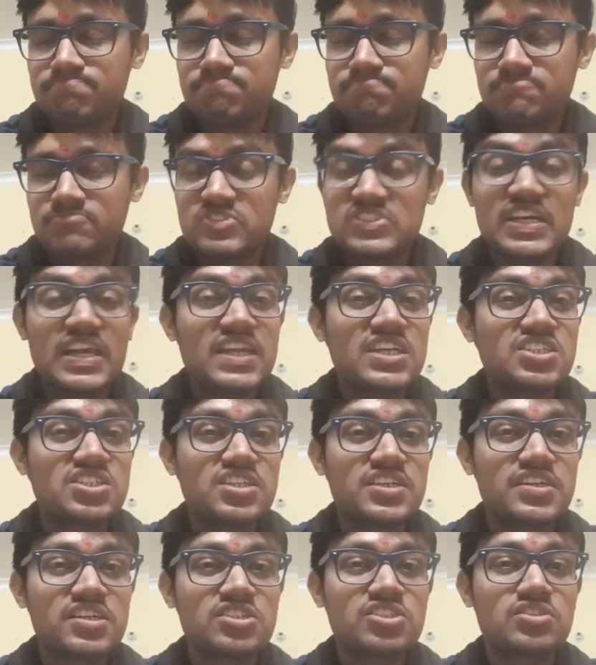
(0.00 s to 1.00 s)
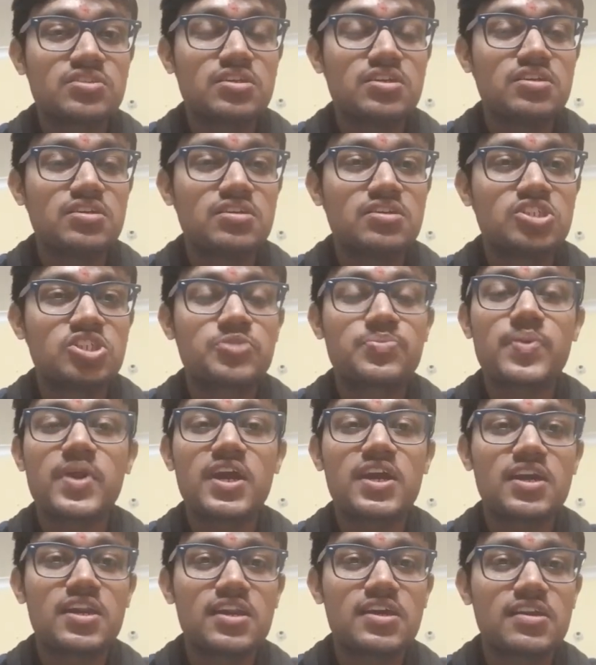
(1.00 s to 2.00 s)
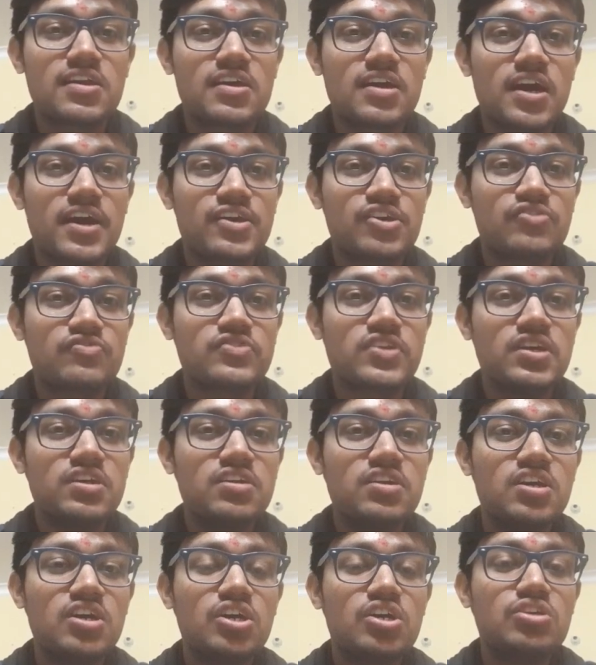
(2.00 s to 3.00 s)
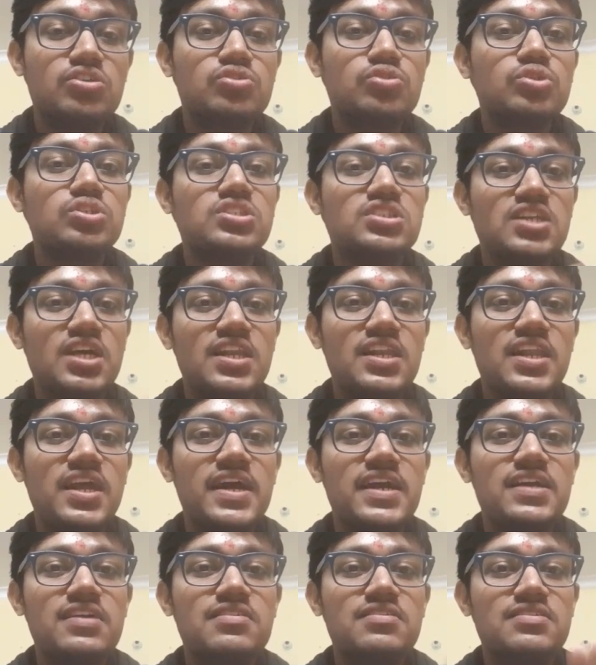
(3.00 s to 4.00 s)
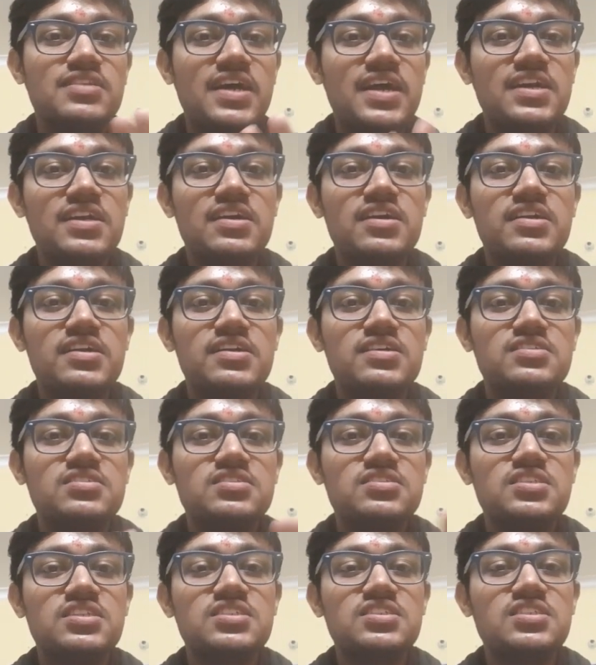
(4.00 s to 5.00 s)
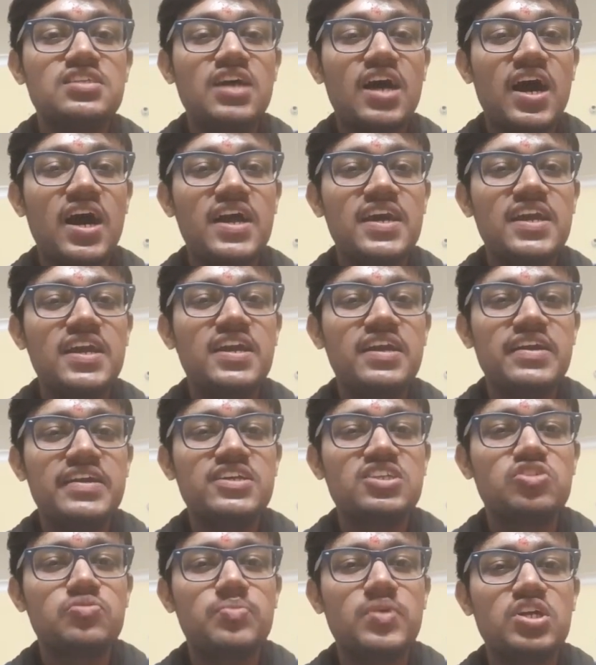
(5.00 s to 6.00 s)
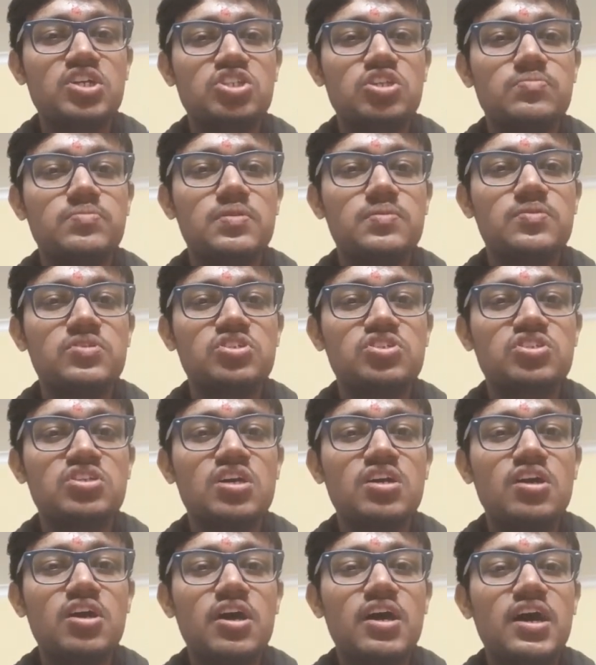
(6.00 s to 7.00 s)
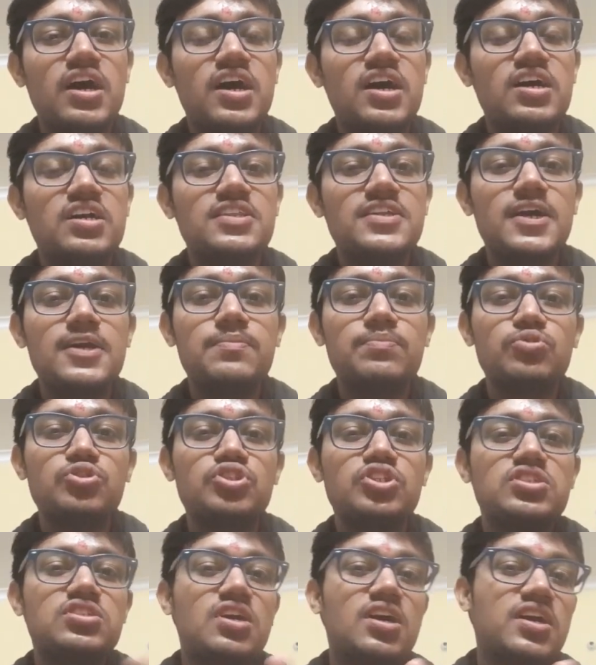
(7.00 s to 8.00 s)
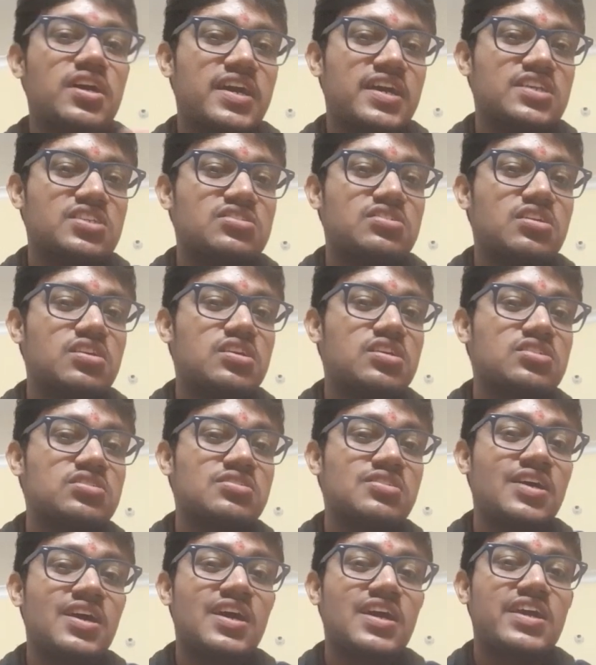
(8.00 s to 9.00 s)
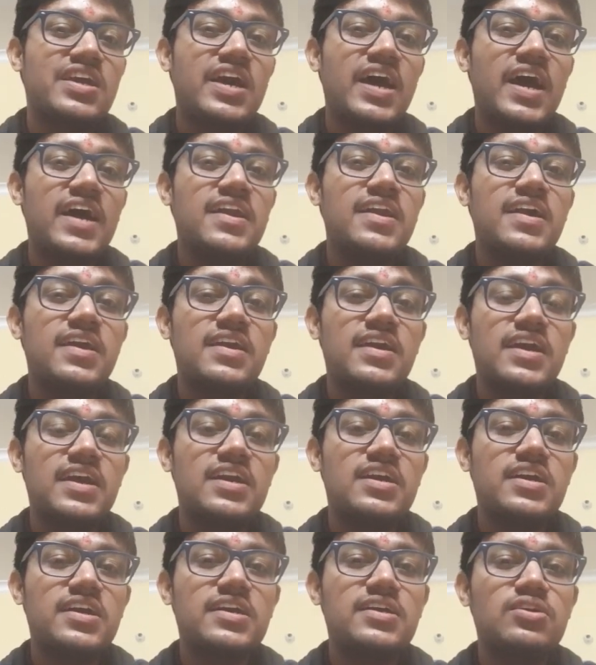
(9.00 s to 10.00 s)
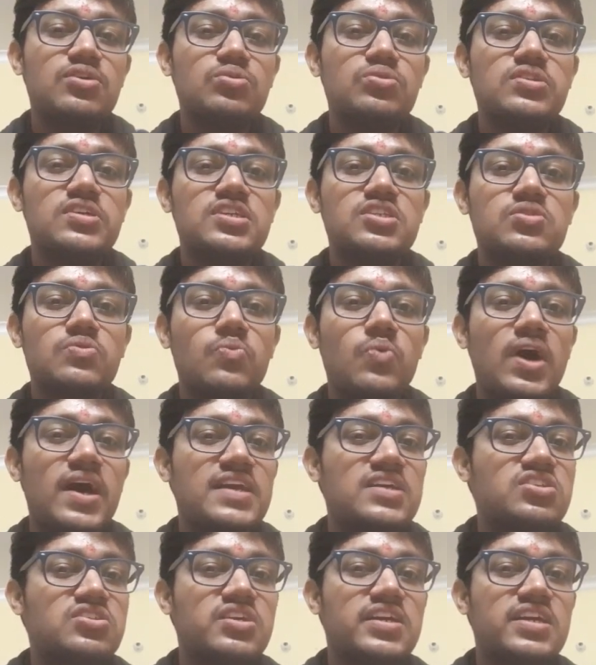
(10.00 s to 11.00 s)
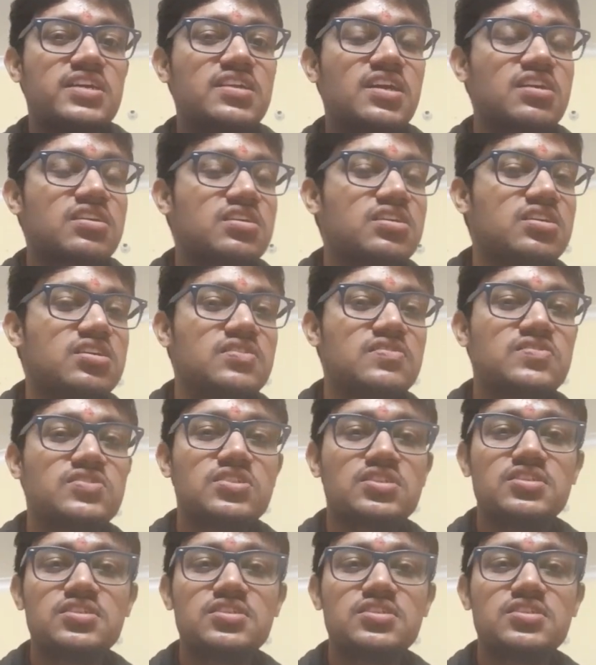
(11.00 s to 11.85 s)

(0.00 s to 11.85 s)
celestial spring cleaning kind of thing. So sunlight then creates this high intense pressure bubbles that pushes against the dust, guiding it into this wide streak that curves